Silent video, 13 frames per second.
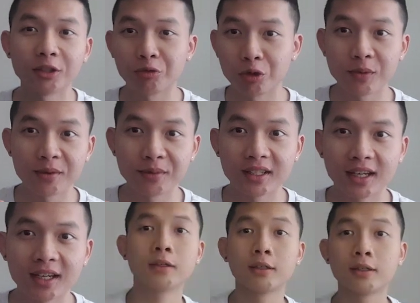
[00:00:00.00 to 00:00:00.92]
Remember
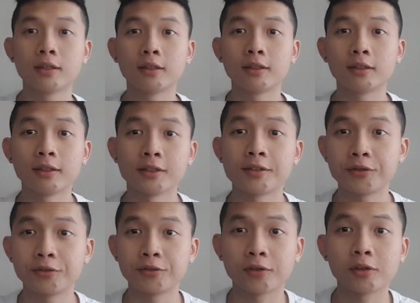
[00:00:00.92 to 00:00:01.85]
that. And
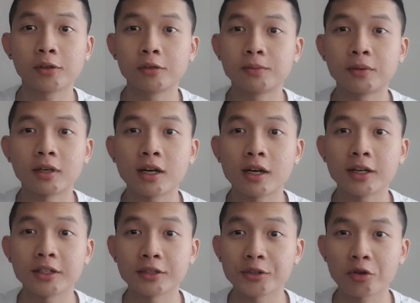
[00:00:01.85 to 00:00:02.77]
to follow
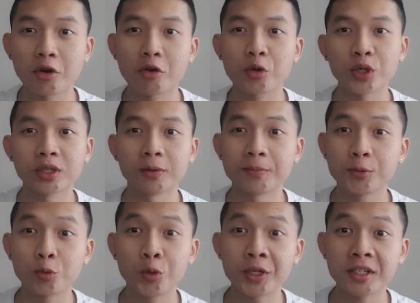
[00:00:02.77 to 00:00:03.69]
by the story of
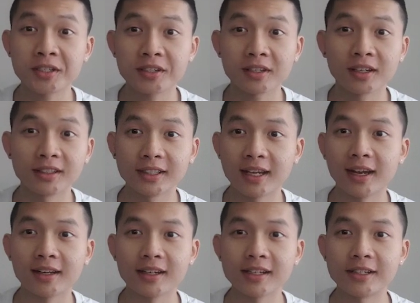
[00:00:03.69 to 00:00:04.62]
sweets and
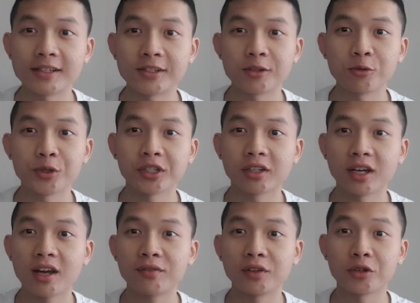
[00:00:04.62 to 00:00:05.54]
candy, so we're gonna
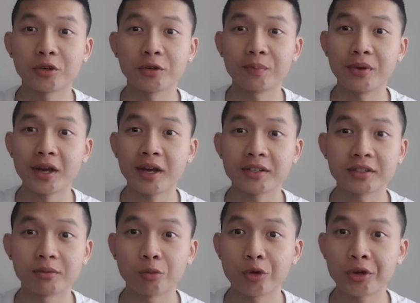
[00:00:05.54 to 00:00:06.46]
have another pairs
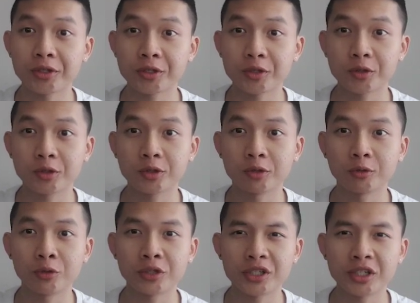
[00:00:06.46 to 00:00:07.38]
of words,
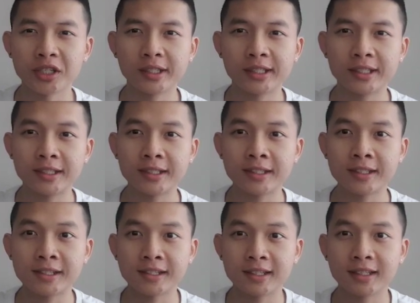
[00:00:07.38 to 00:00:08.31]
which
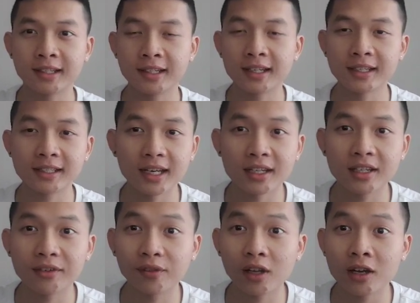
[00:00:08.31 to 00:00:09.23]
is
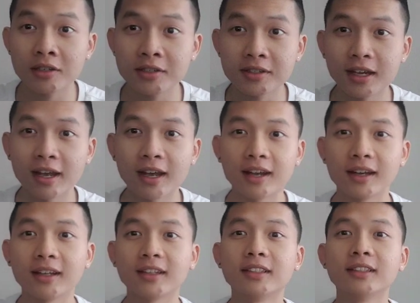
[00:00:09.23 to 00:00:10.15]
candy floss
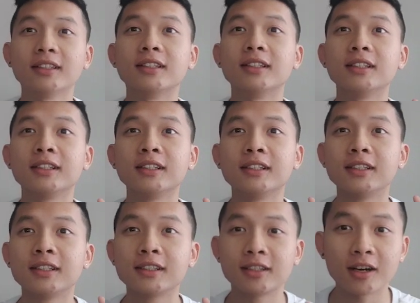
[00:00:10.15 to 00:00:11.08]
and
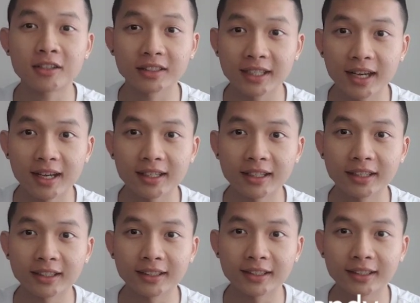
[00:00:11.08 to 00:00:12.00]
cotton
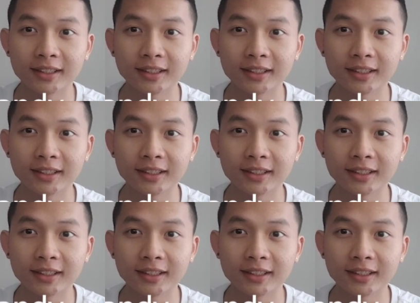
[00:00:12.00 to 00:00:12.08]
candy.